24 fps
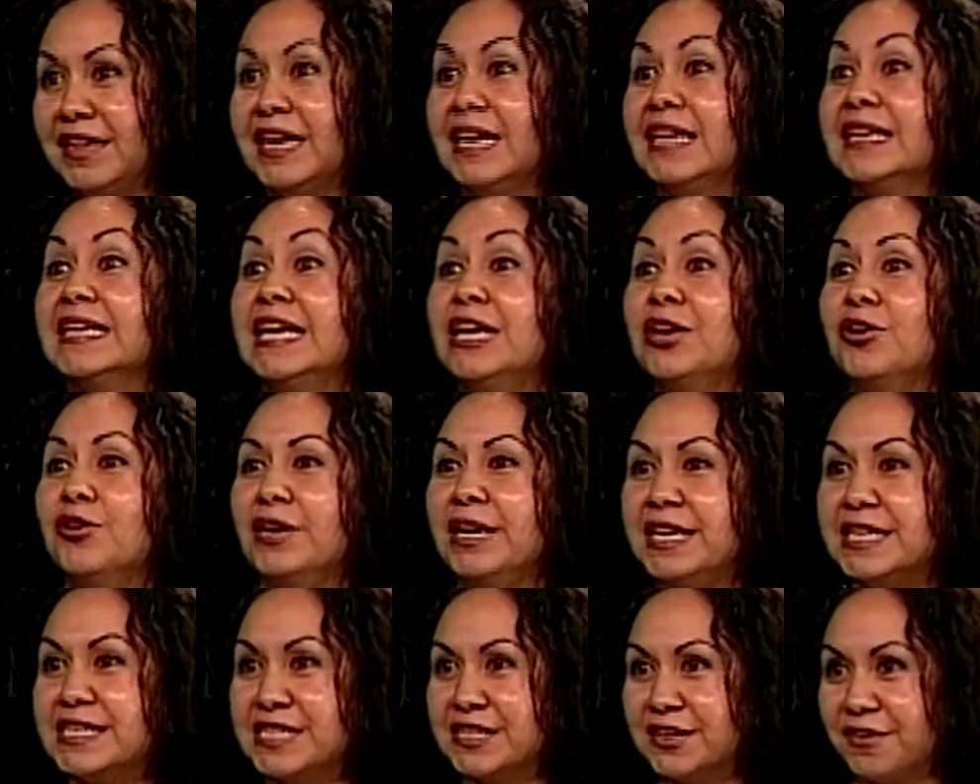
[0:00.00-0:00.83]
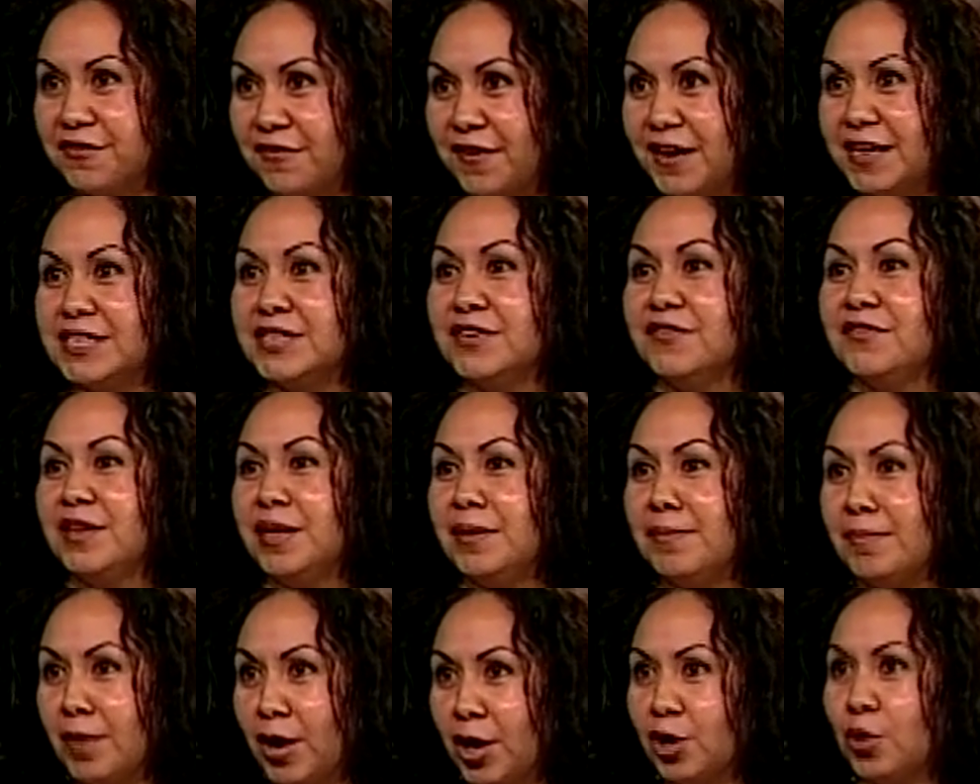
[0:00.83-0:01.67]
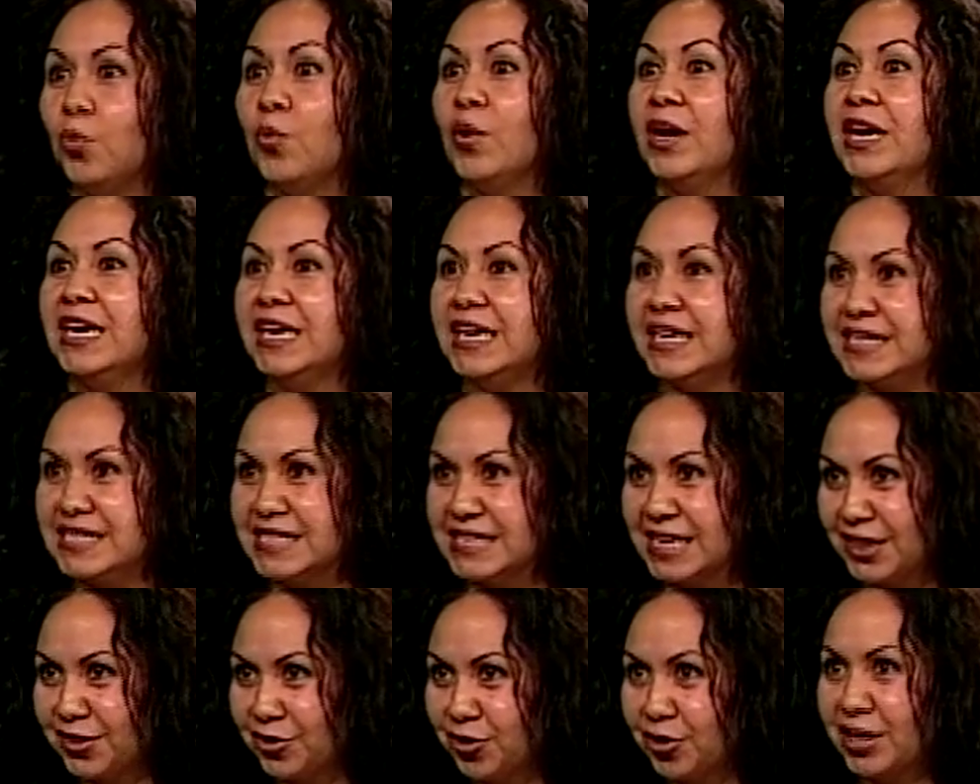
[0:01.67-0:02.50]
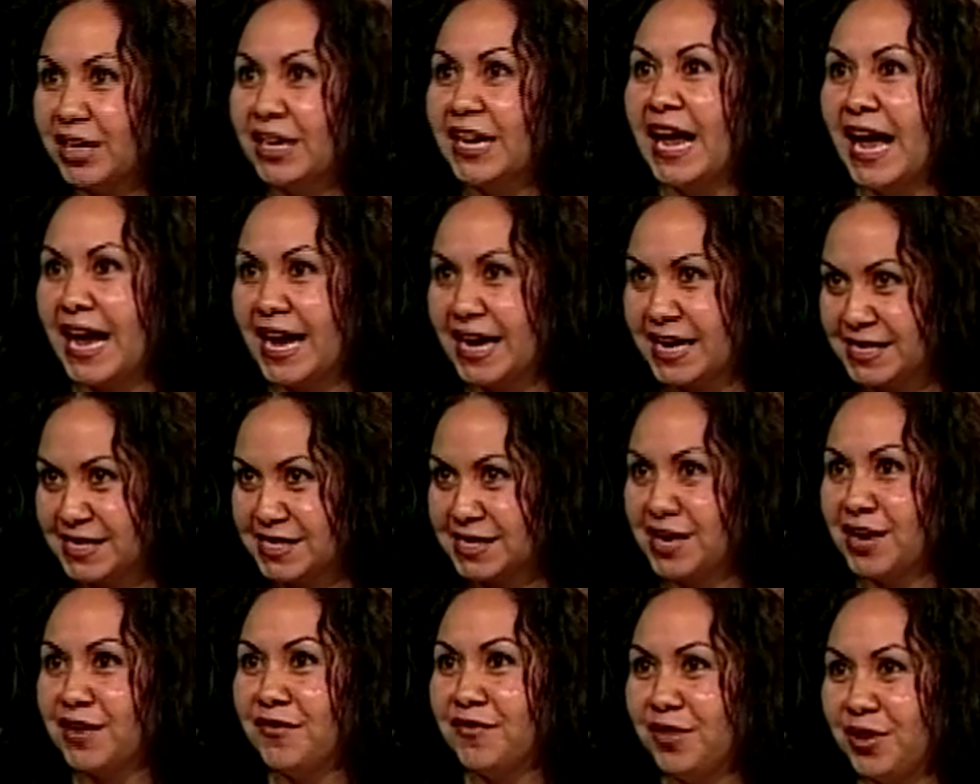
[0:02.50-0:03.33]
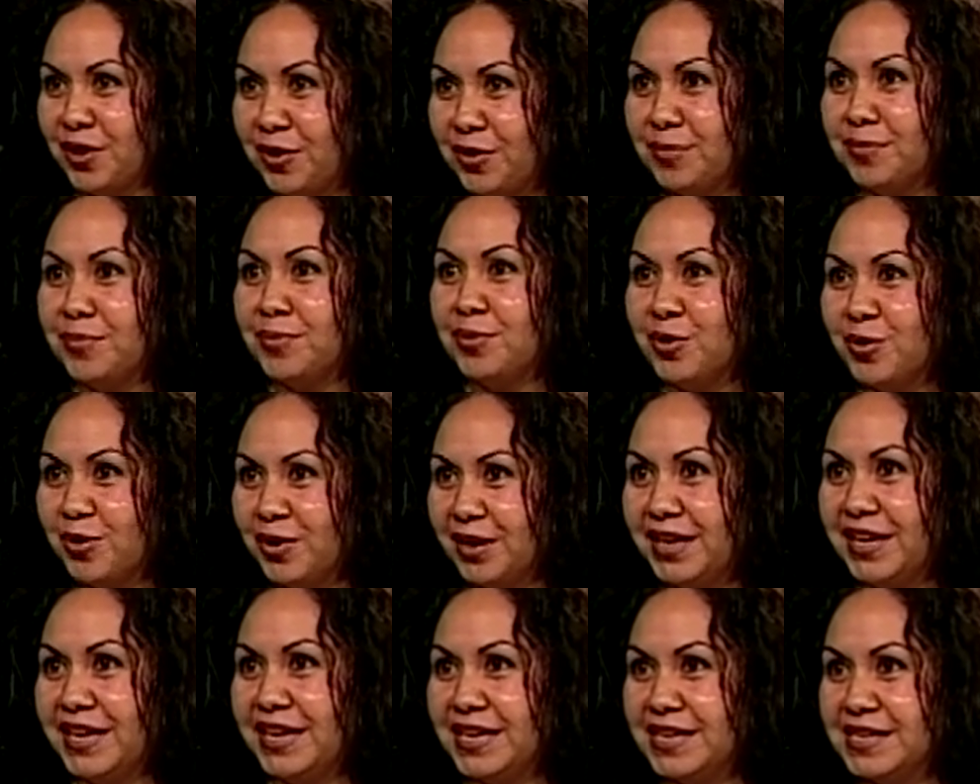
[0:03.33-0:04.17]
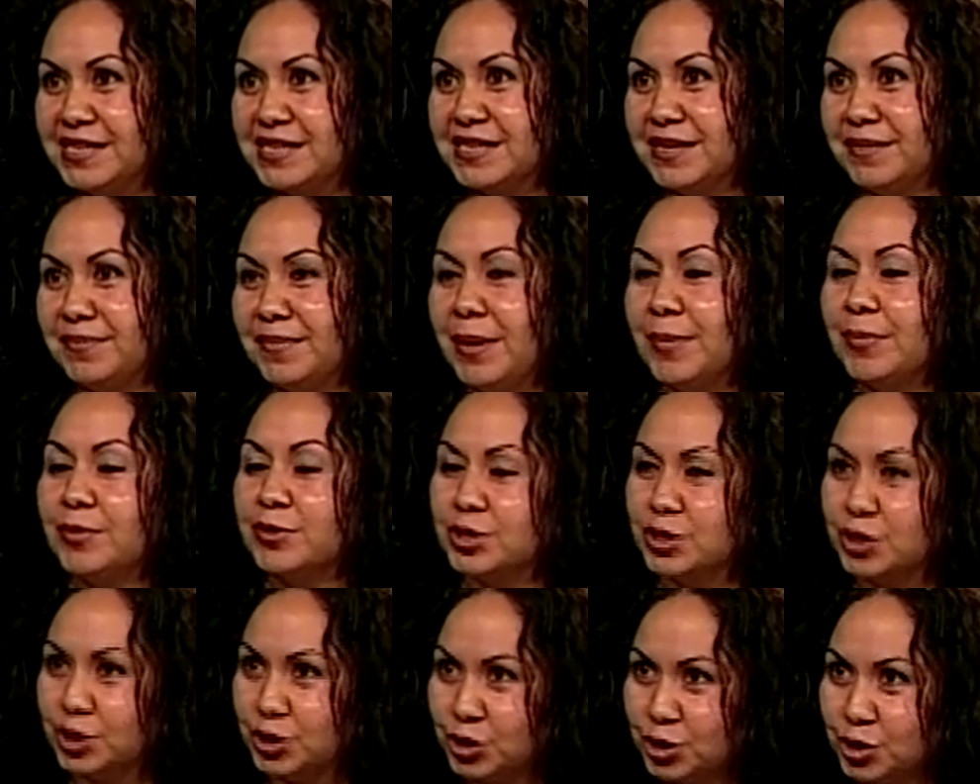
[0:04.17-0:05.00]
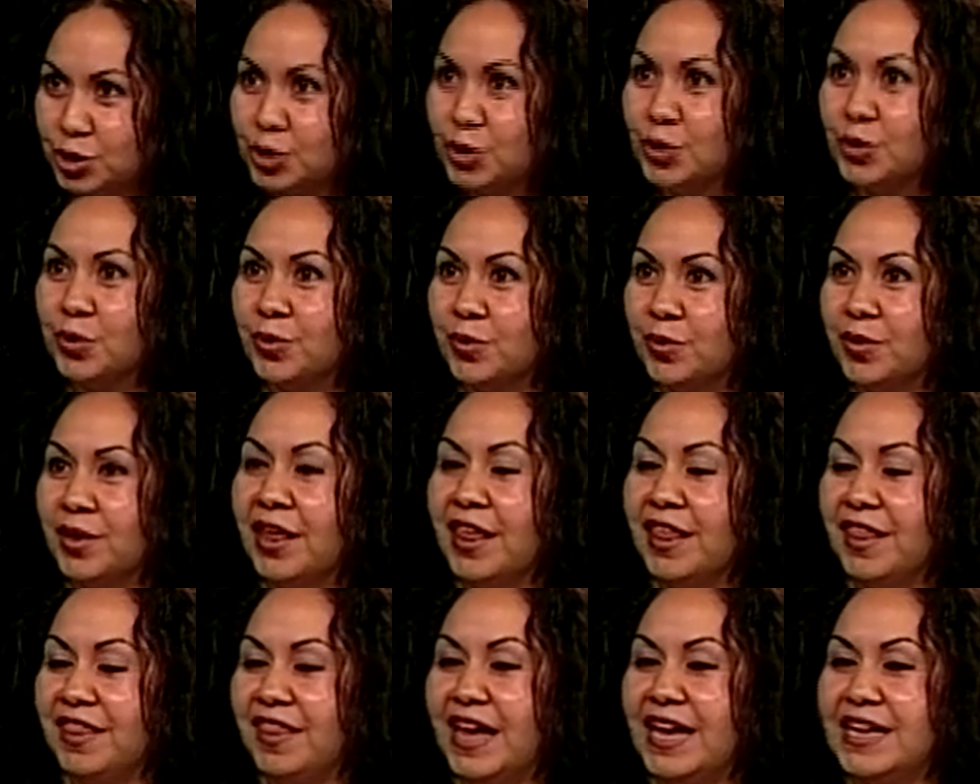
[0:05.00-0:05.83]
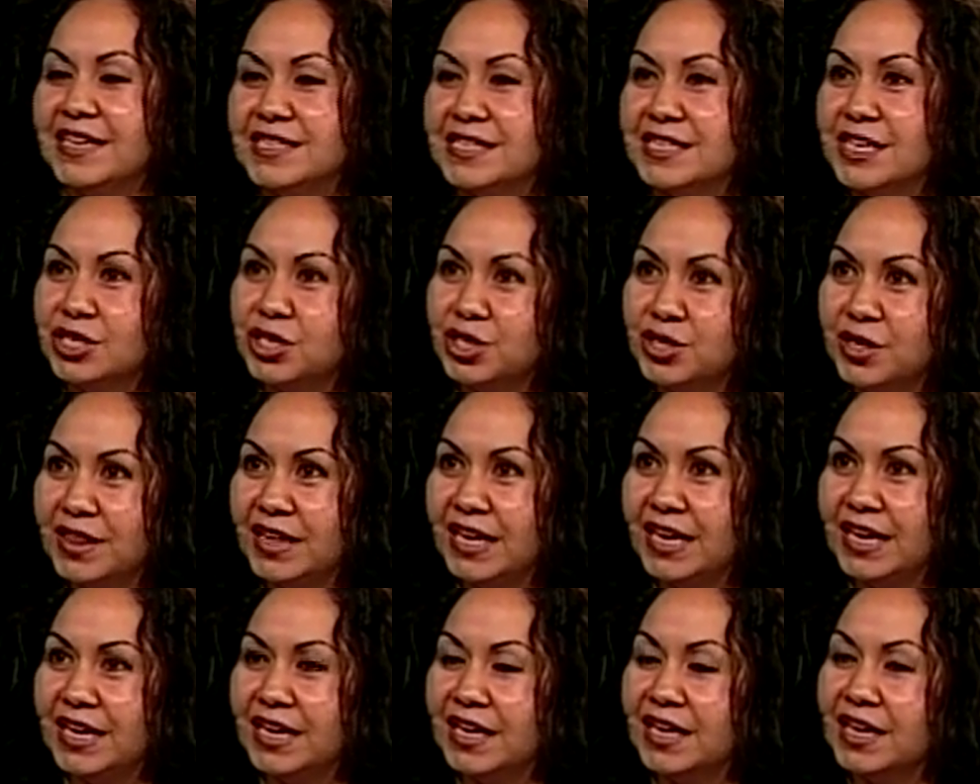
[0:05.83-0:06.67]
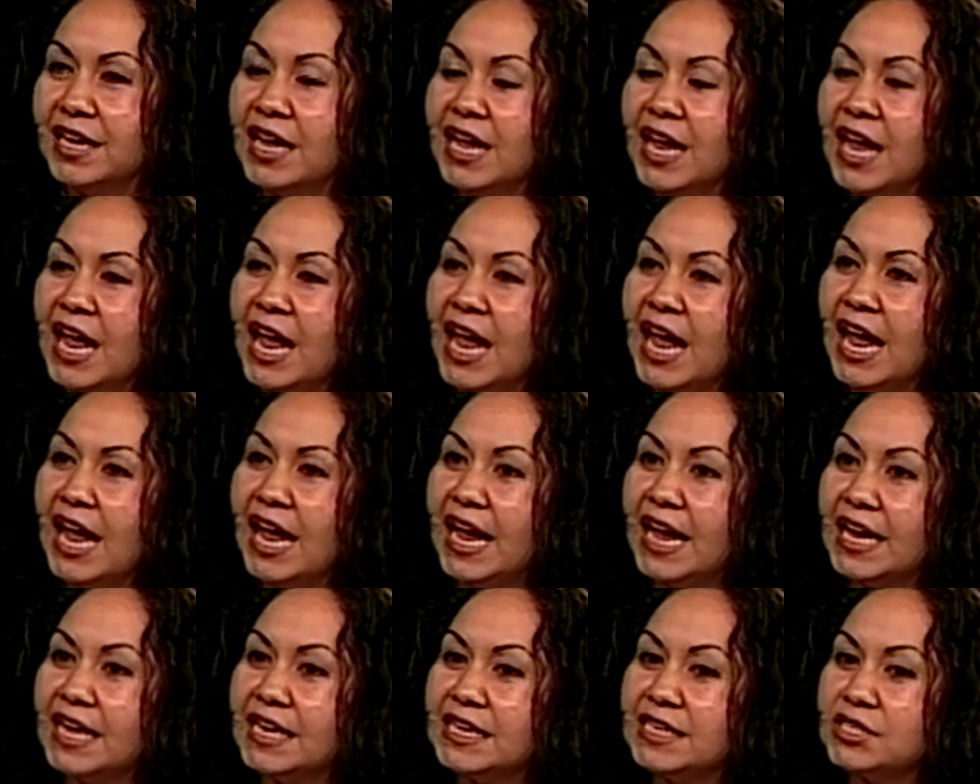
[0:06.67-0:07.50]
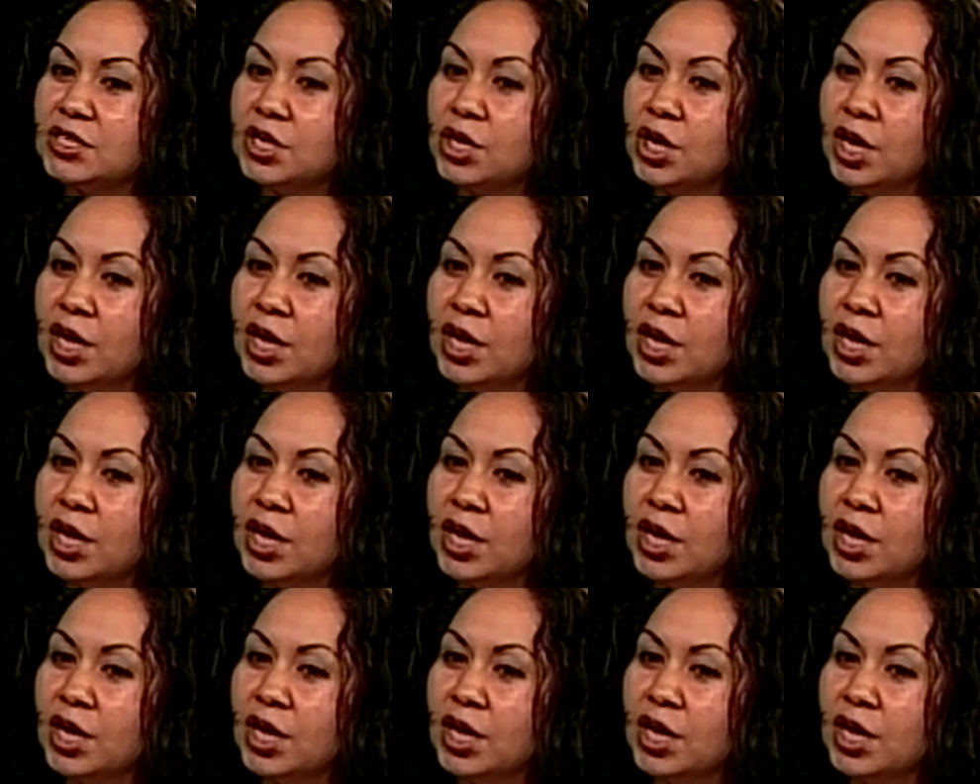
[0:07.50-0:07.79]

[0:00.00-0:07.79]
That a leader needs to effectively model what it is that they're going to ask of their employees and be able to do that such thing. And